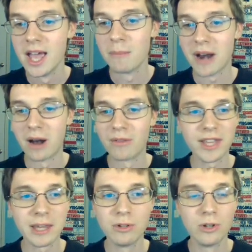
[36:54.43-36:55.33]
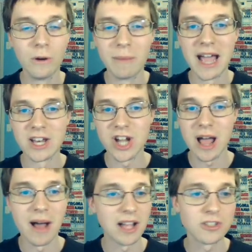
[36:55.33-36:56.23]
but I don't think he would do a bad
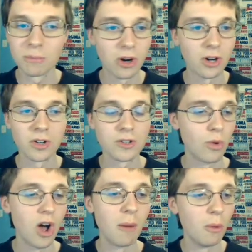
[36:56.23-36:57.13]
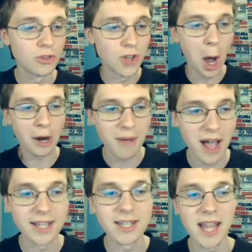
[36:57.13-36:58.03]
job. Otzelberger as well. But we'll talk
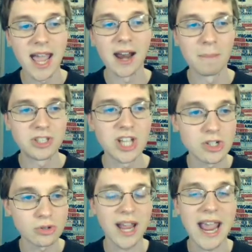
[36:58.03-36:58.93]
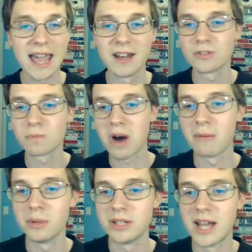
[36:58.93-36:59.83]
about Indiana potential candidates probably